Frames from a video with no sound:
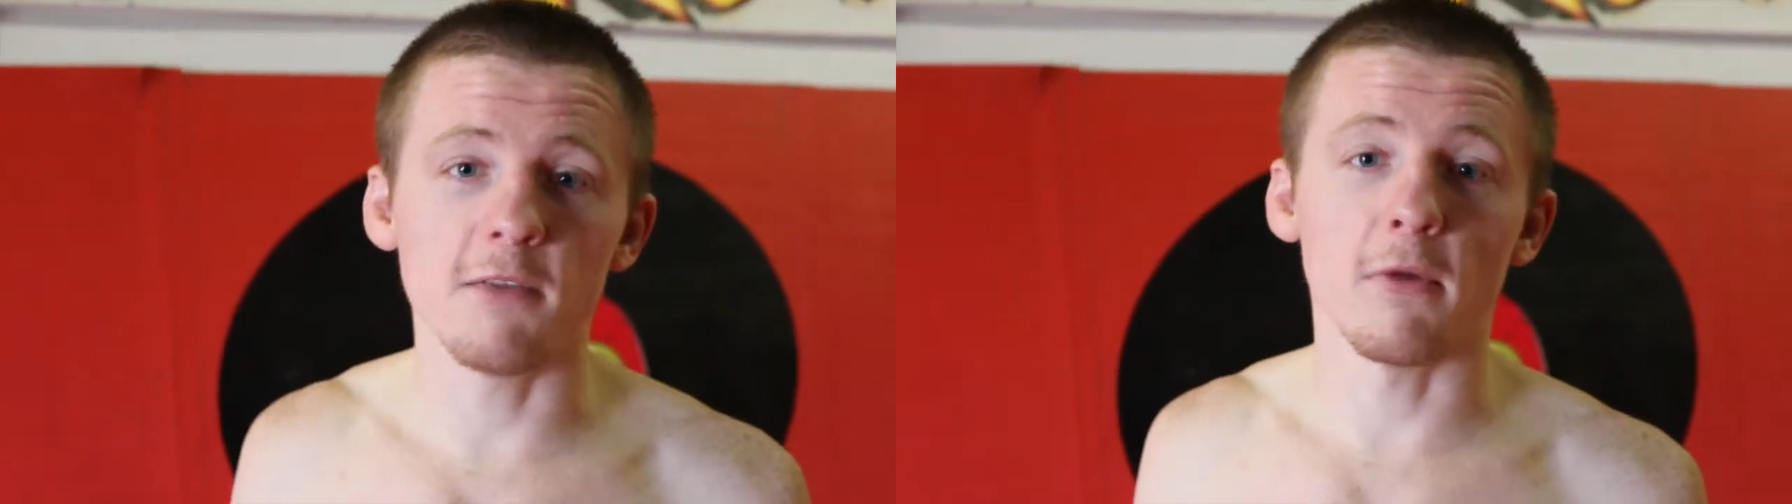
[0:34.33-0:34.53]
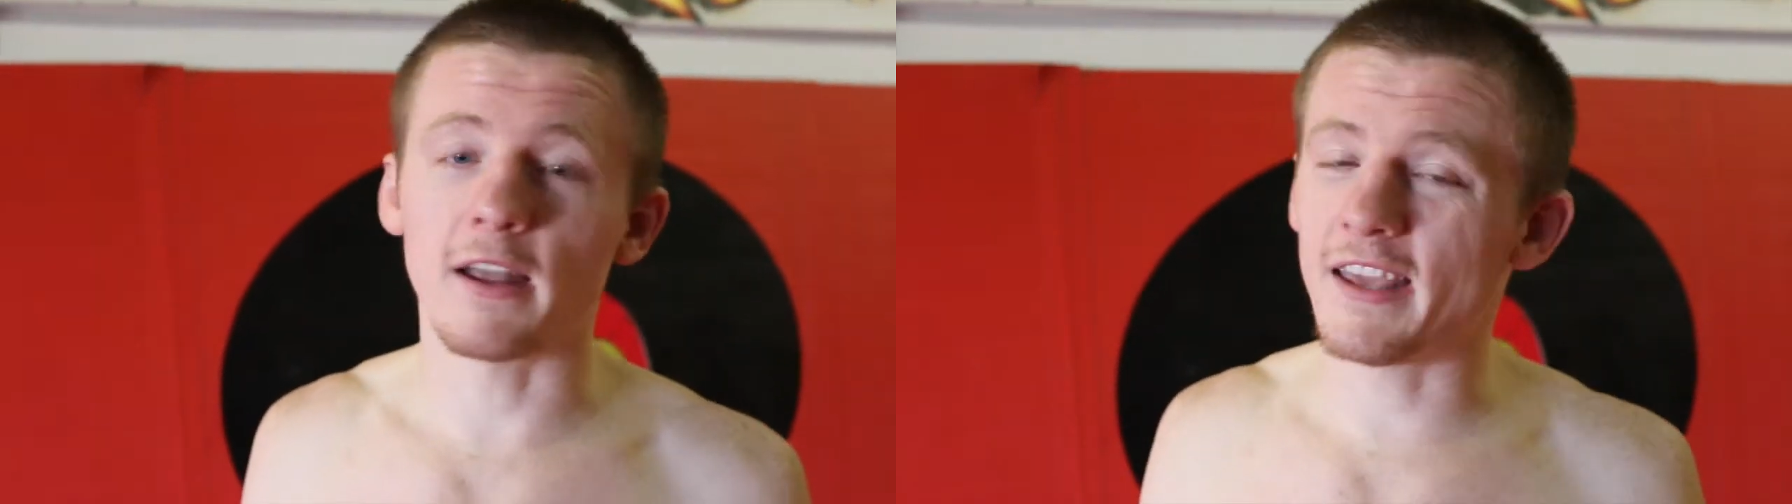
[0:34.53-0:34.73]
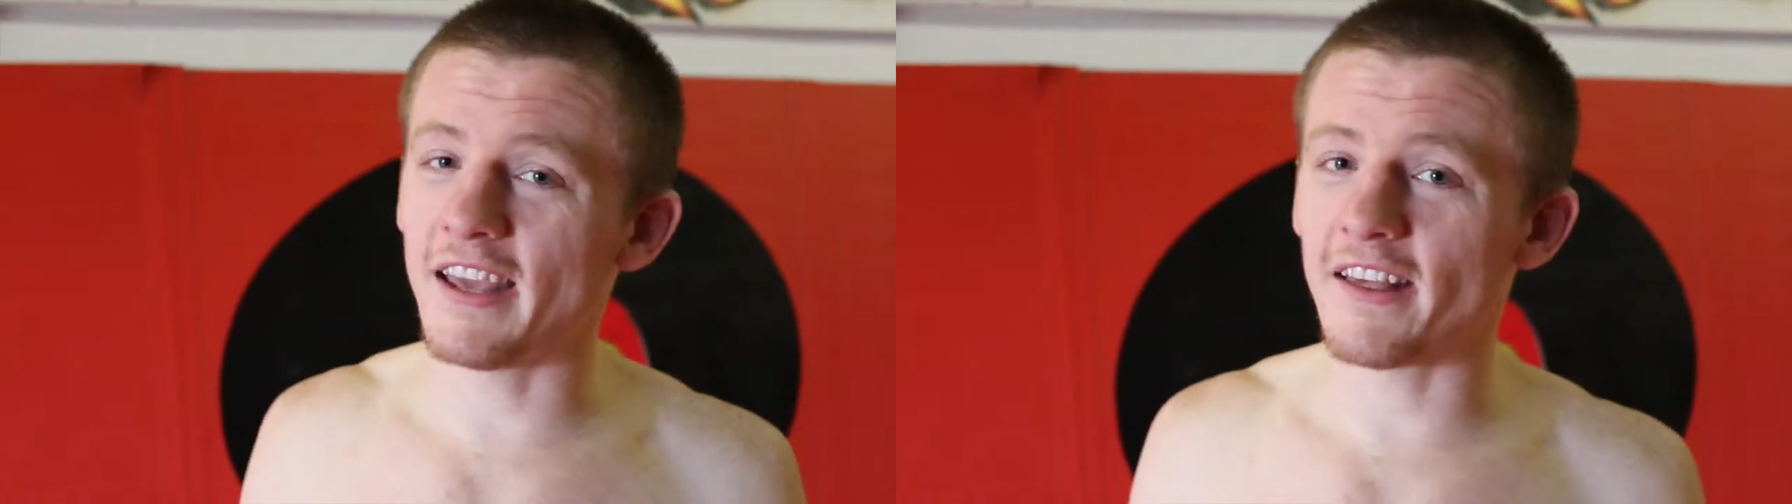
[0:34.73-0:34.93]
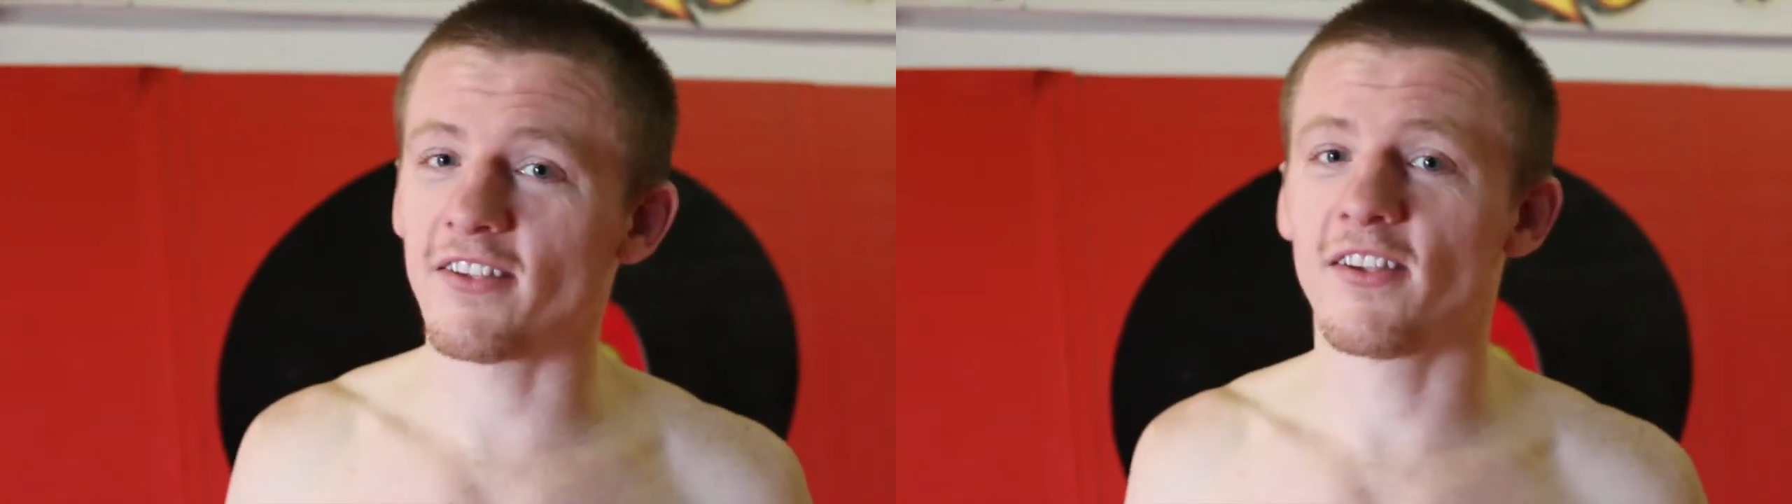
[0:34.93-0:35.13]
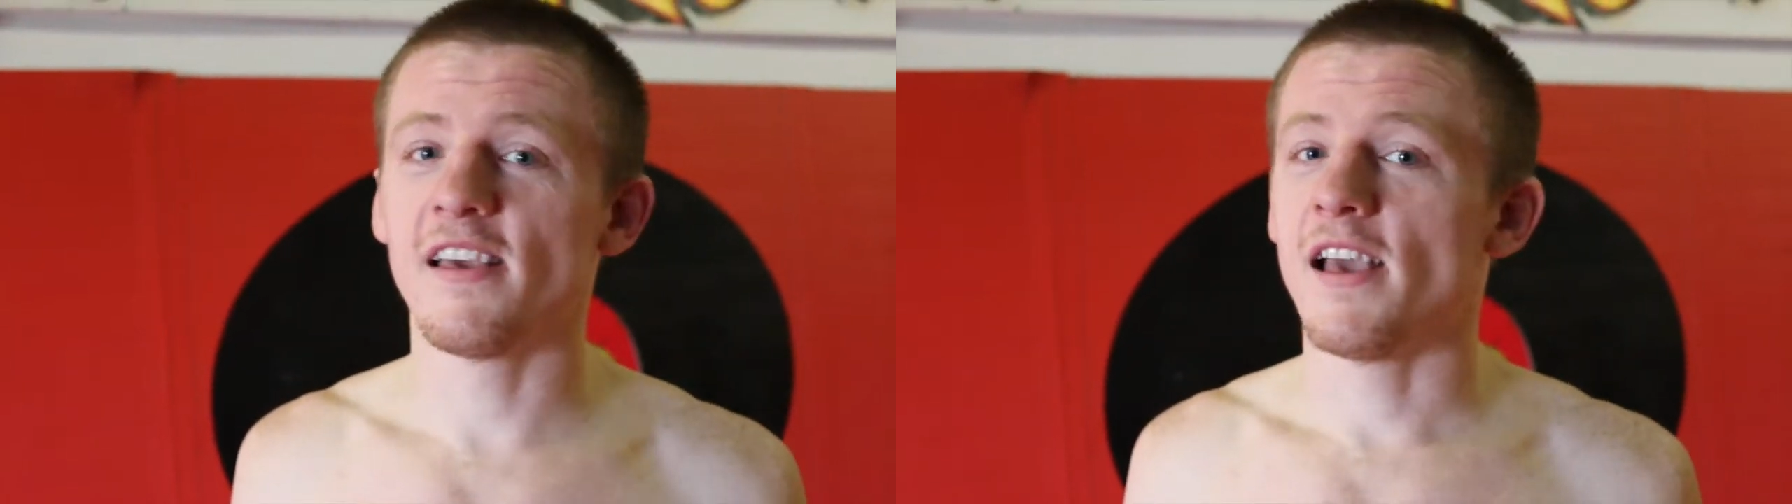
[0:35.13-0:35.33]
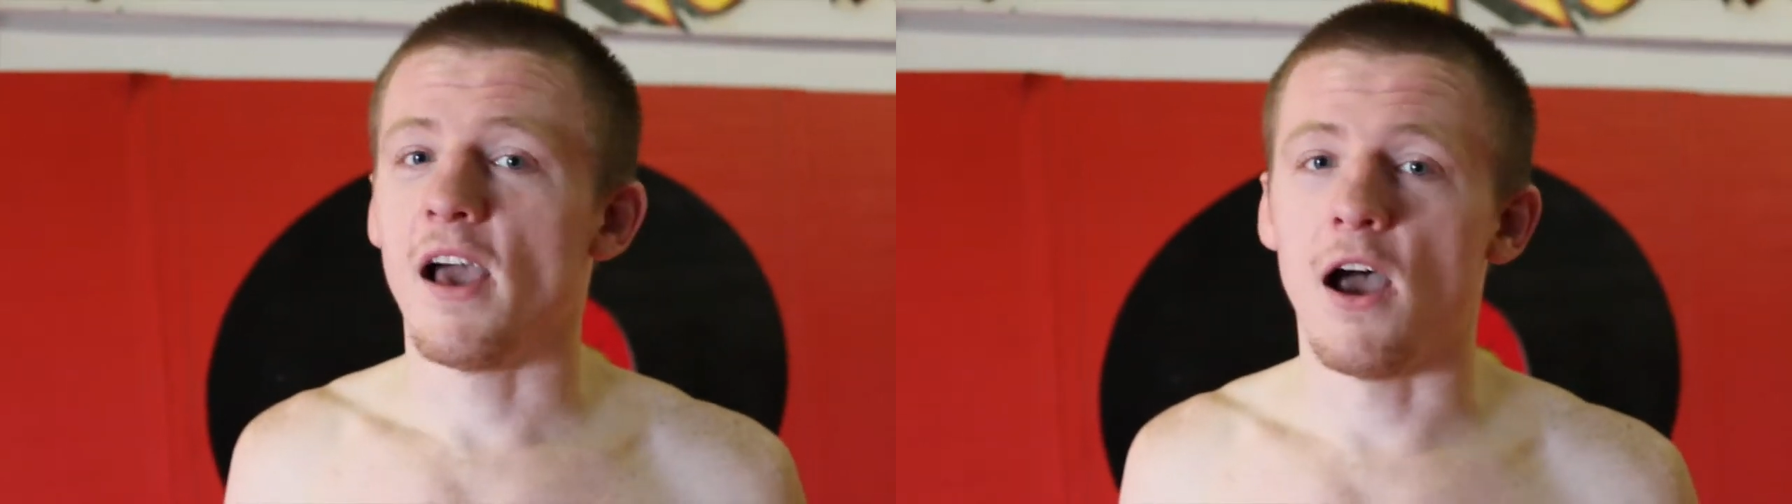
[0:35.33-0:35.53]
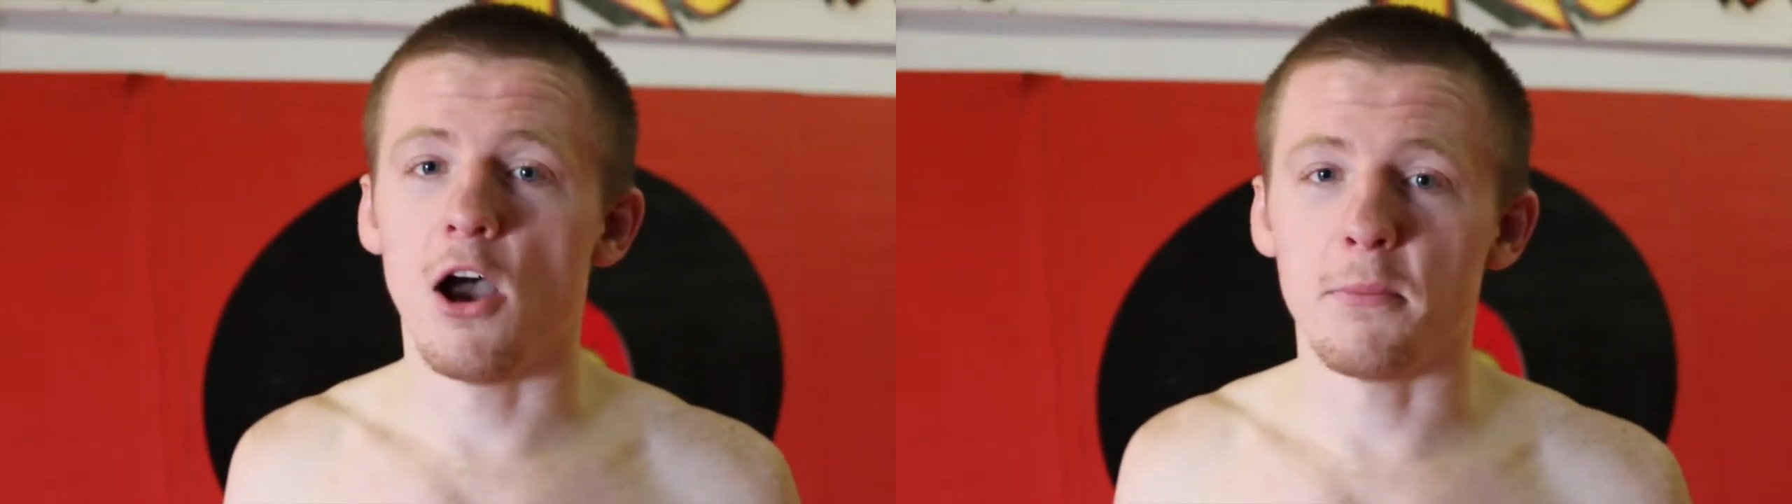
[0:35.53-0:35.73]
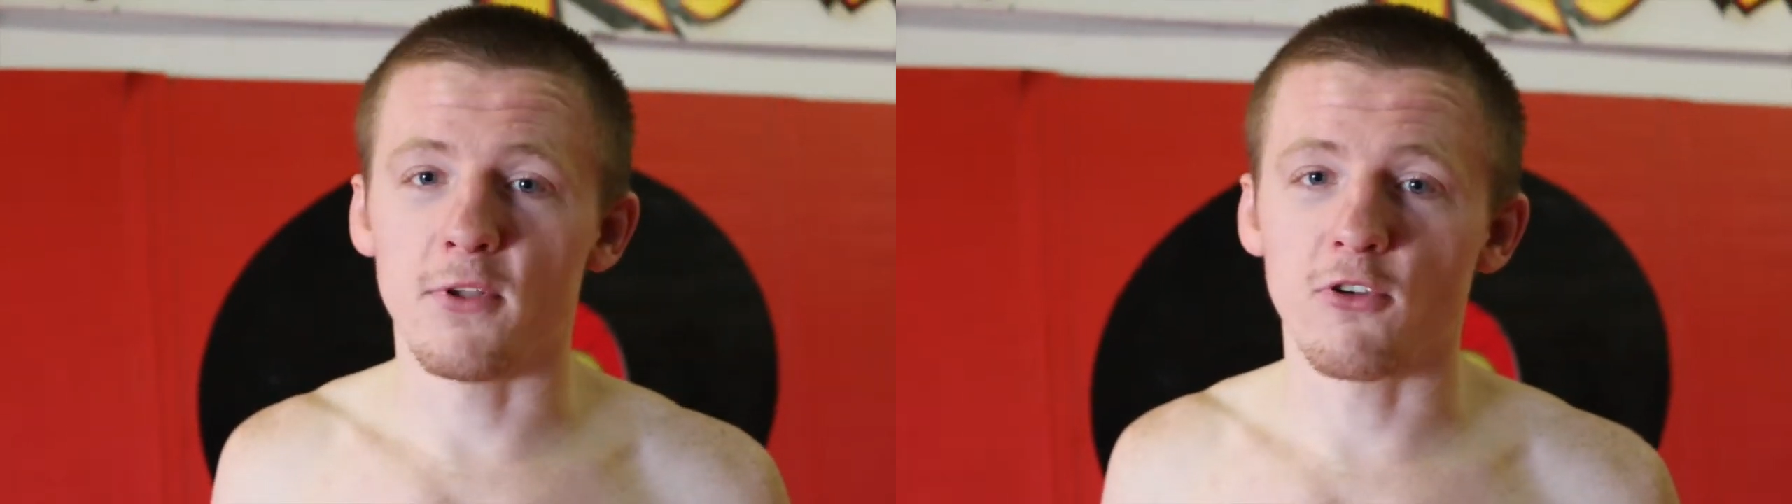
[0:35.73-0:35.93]
keep my kicks,
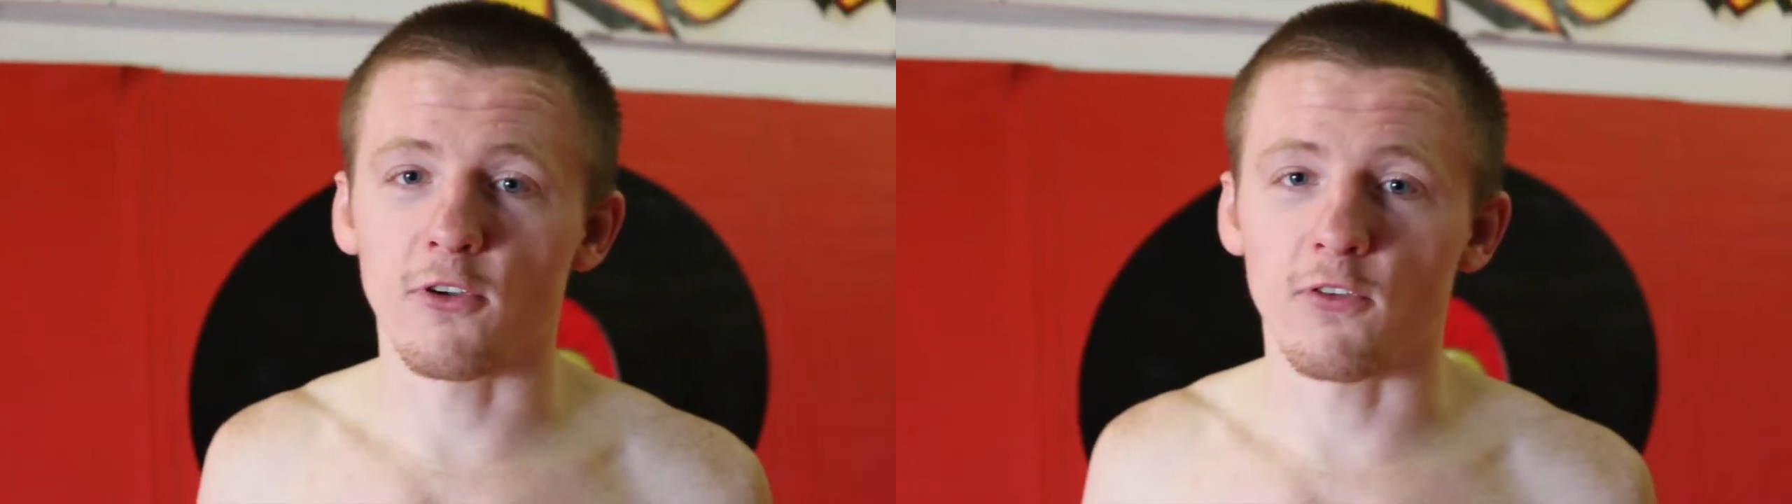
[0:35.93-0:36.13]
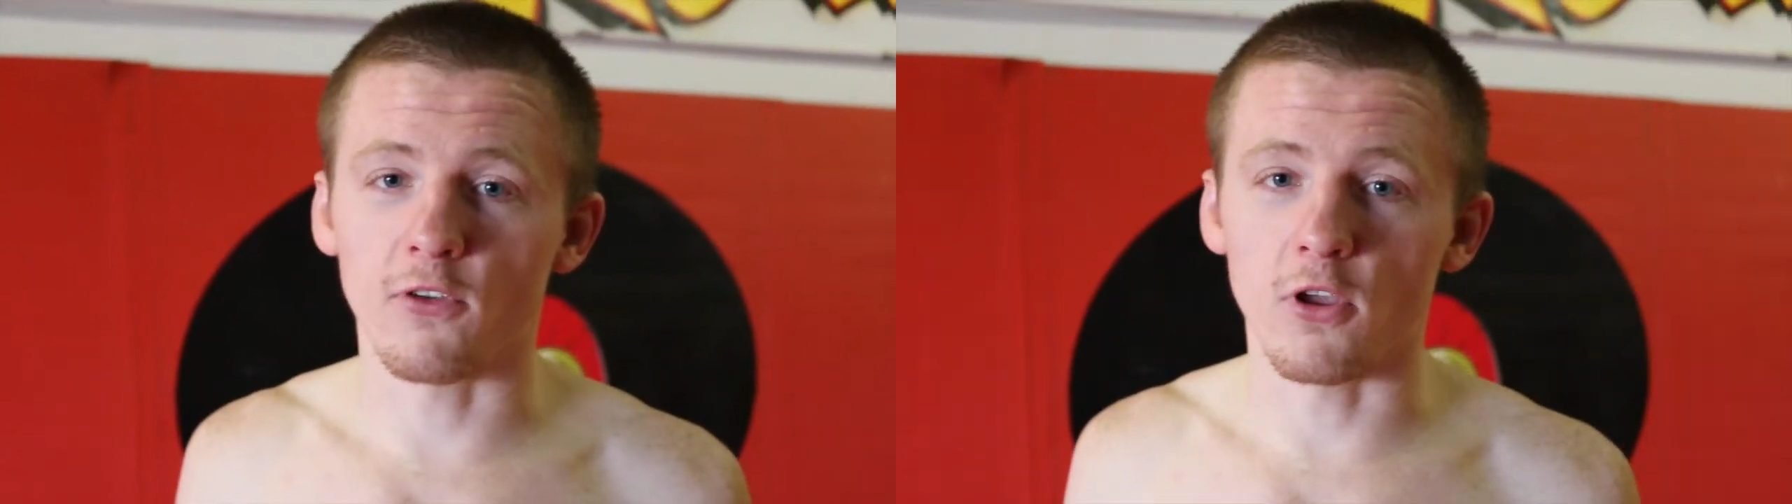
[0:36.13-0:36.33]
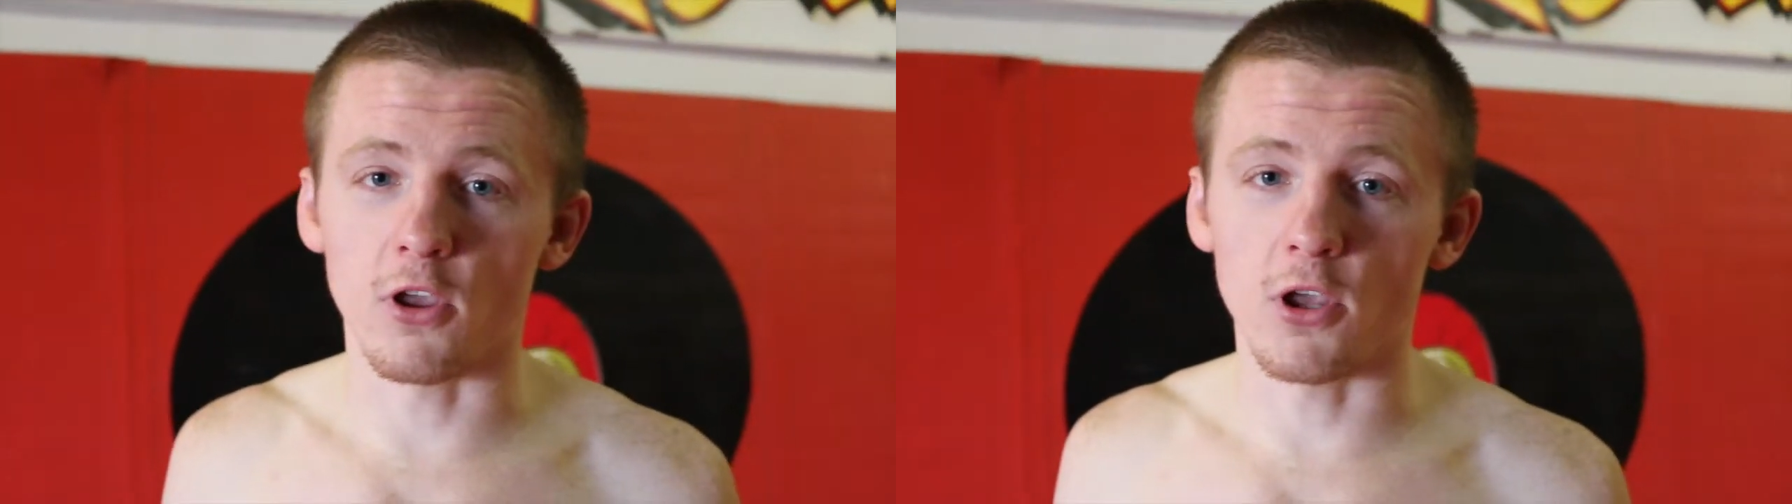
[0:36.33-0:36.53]
and just,